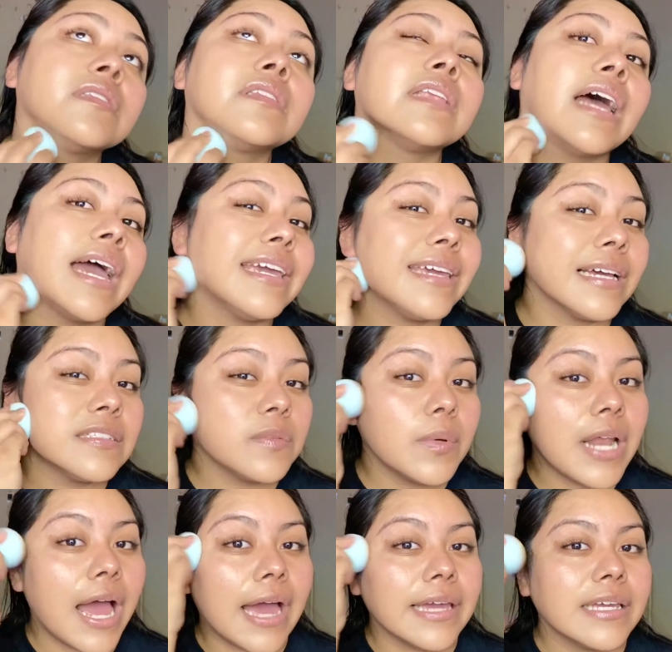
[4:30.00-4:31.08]
I guess
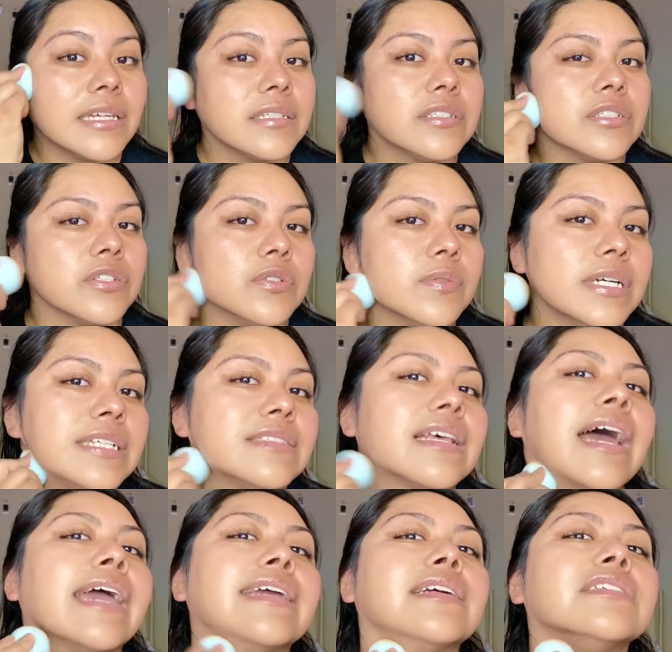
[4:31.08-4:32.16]
what I can do is
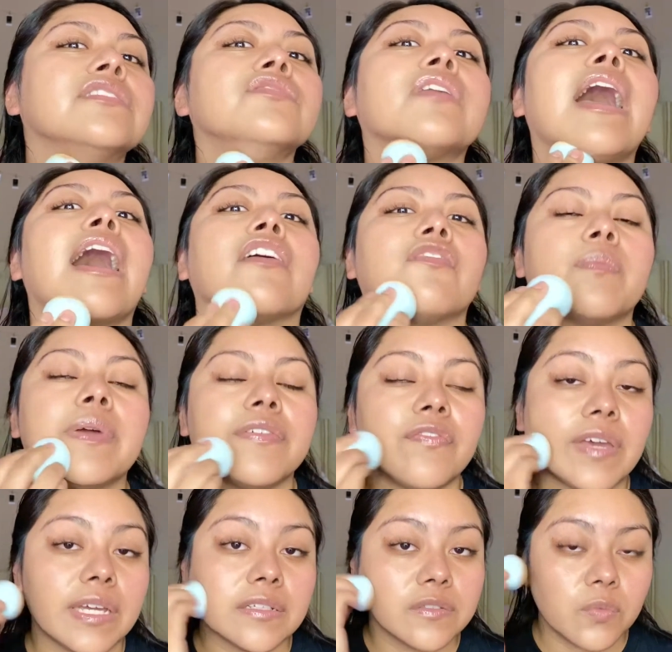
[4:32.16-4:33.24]
I can do half my
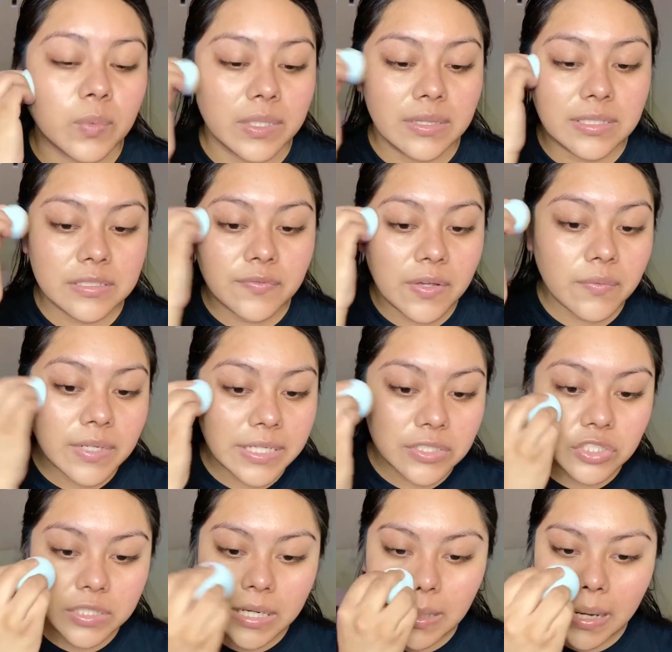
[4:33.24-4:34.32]
face with this
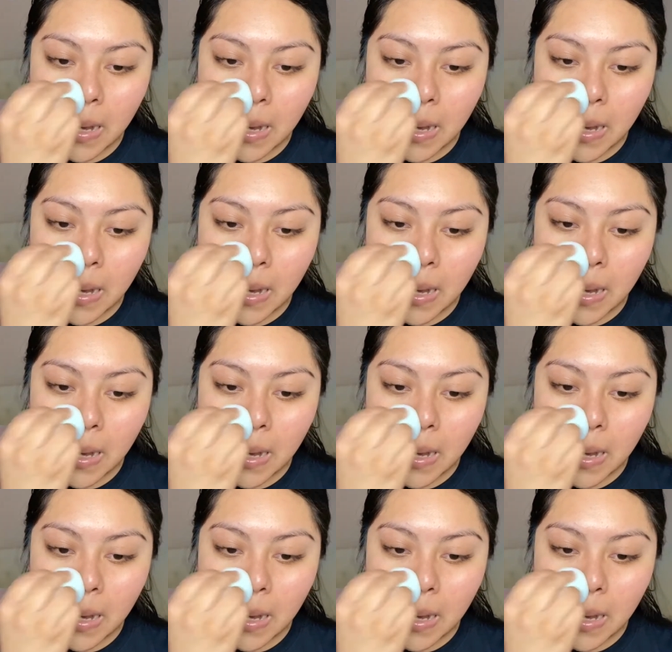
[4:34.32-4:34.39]
foundation,